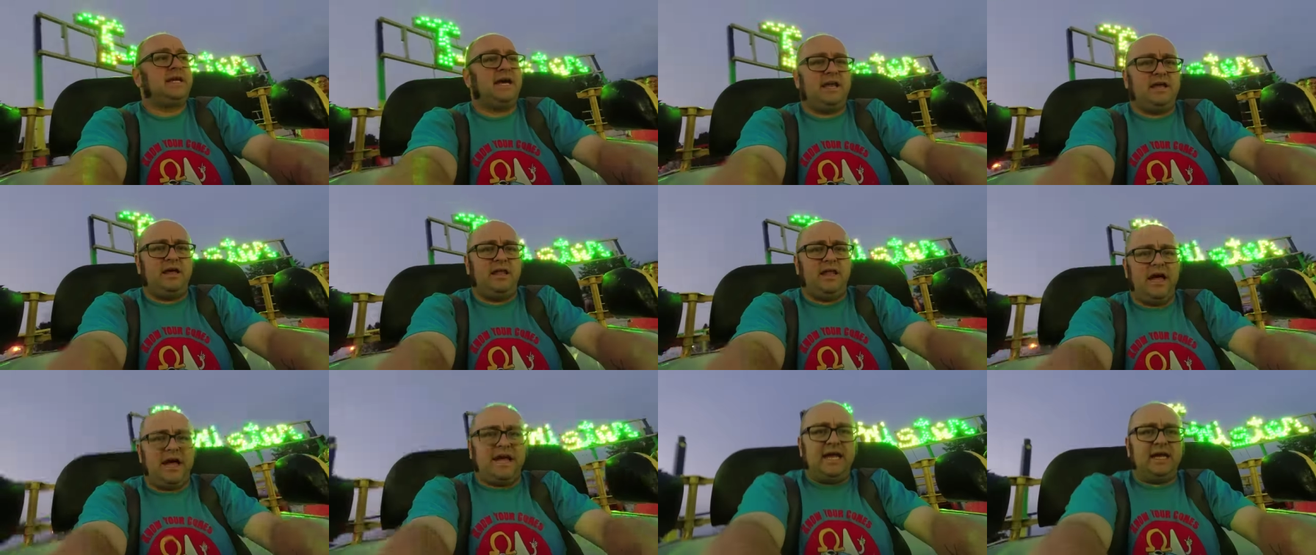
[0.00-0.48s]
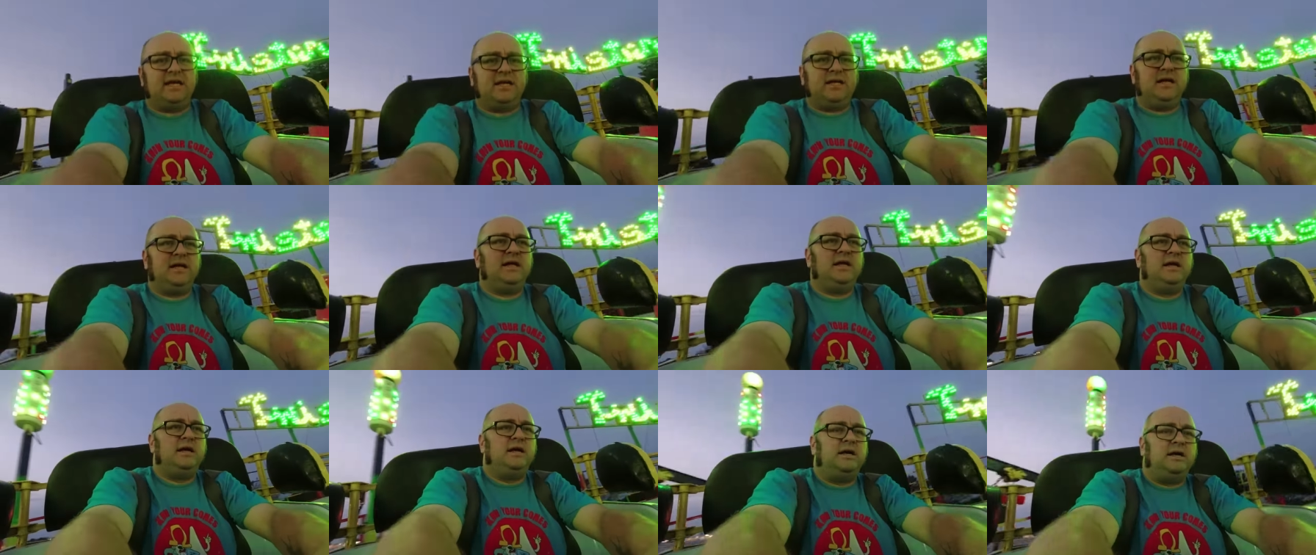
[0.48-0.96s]
Kind of like,
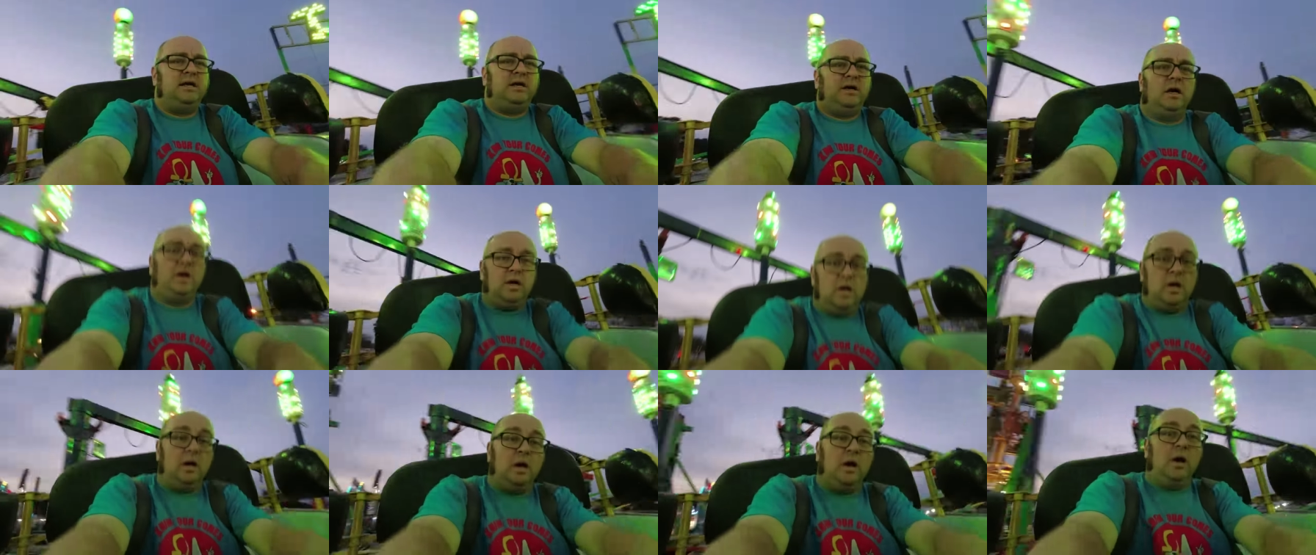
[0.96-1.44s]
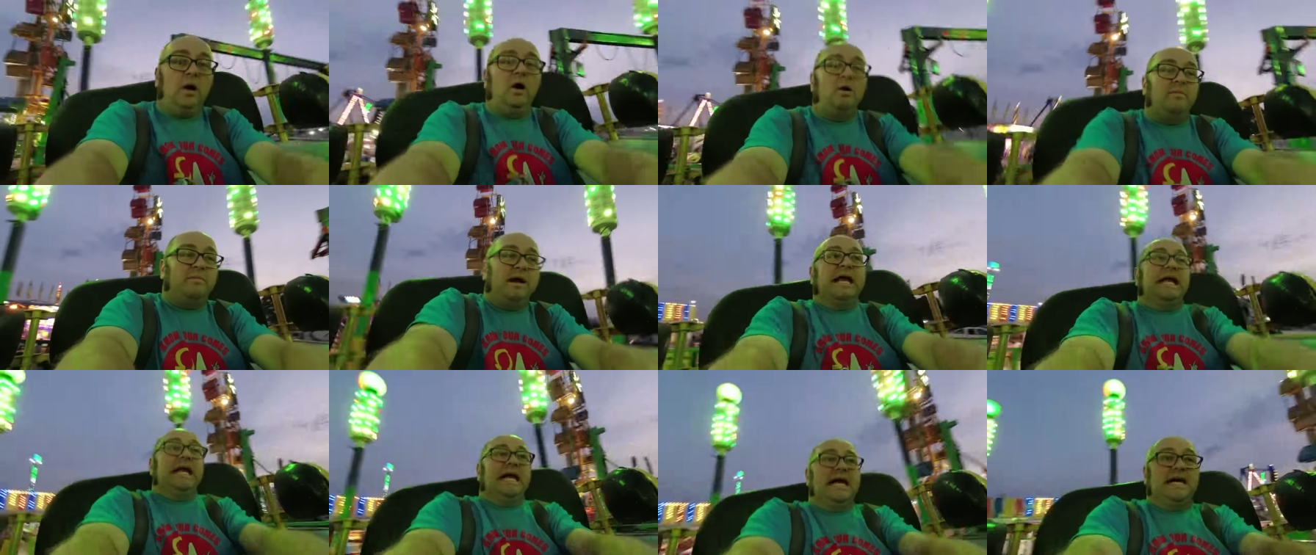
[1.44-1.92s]

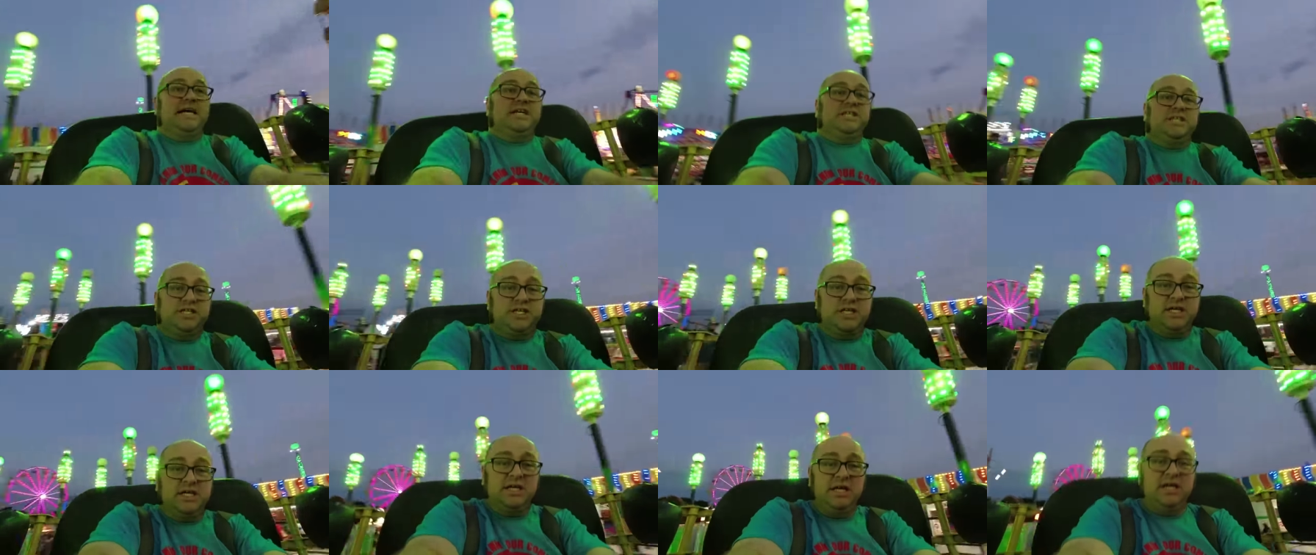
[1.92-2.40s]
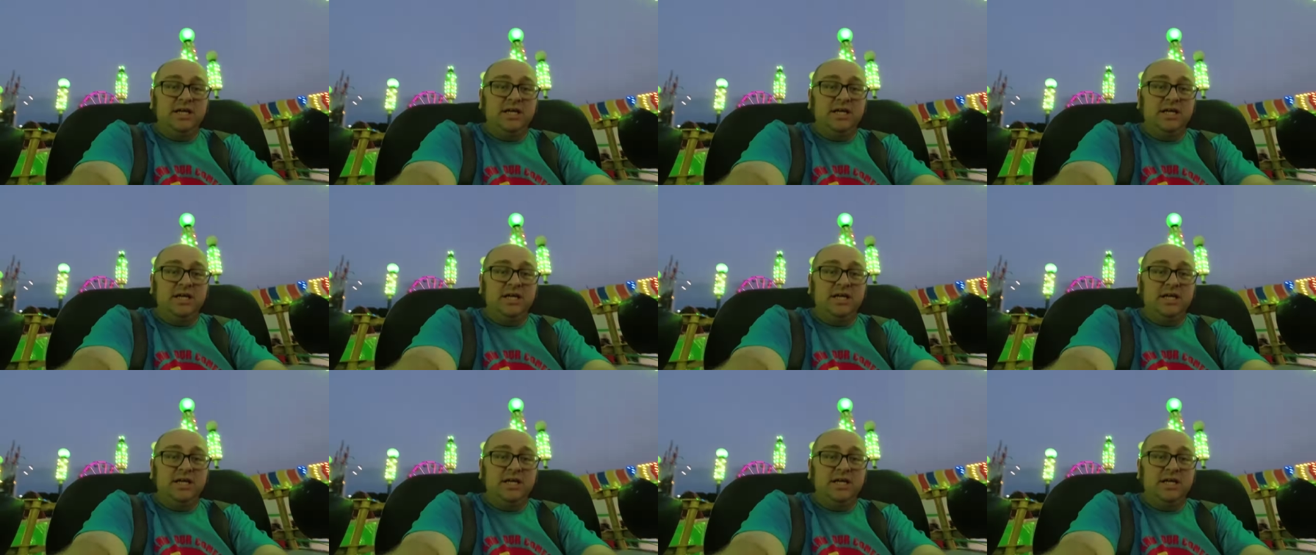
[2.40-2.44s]
oh my gosh.